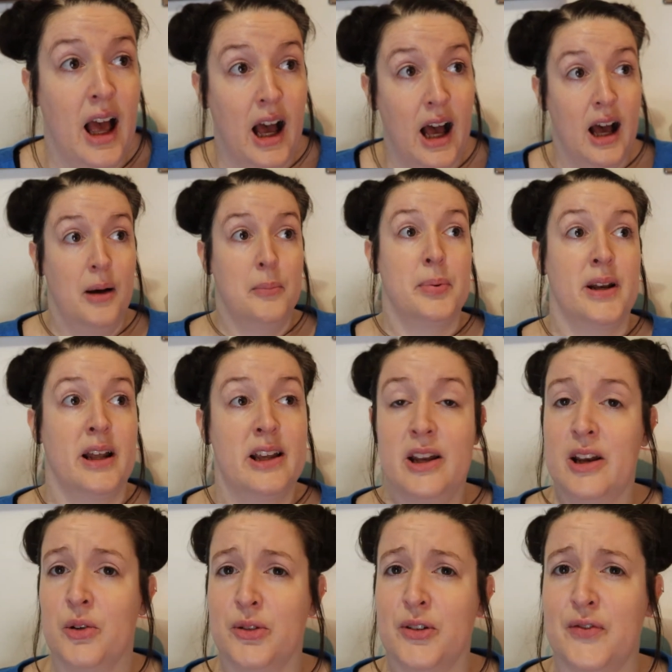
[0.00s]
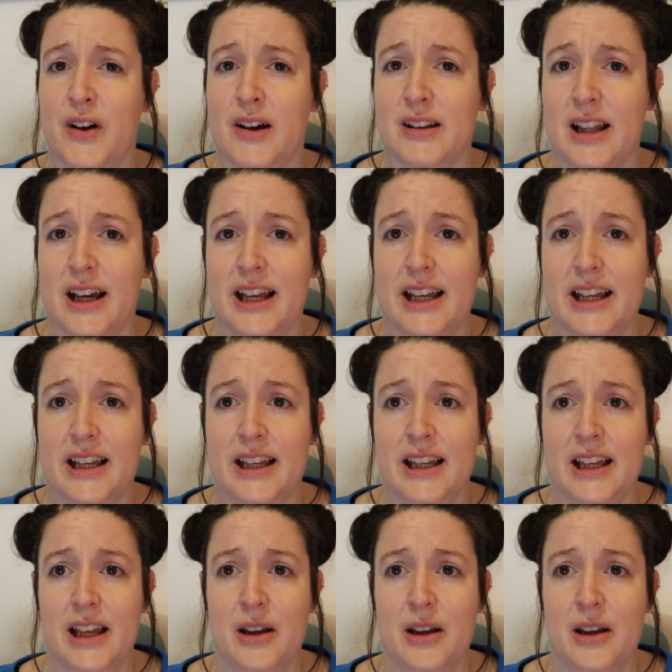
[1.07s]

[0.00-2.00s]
But it also felt like